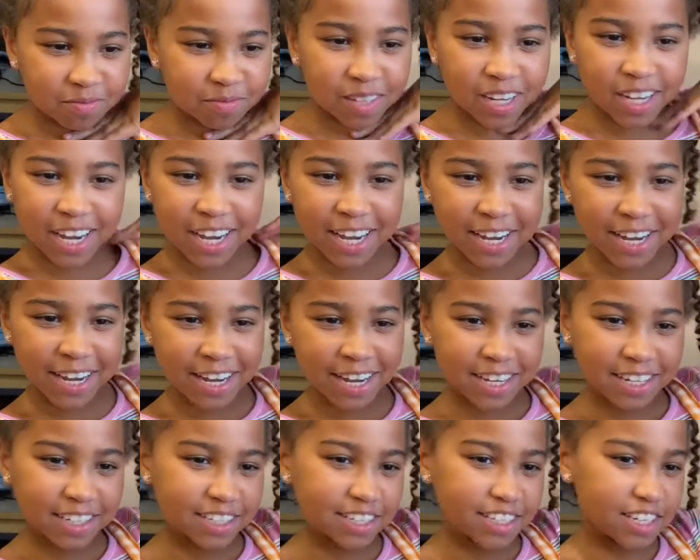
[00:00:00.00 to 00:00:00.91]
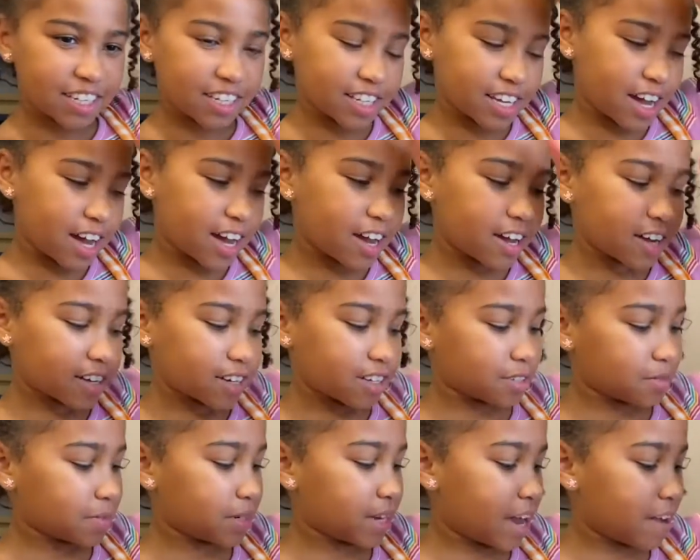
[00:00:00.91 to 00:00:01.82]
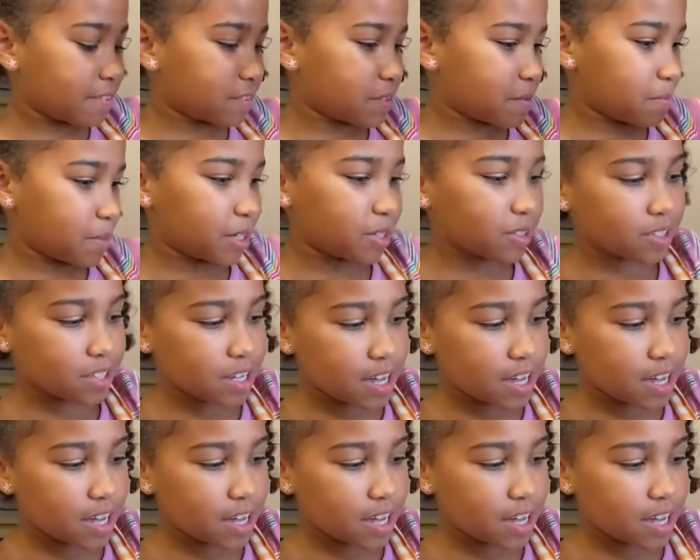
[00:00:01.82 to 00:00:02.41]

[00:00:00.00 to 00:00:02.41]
And yeah, because we have to melt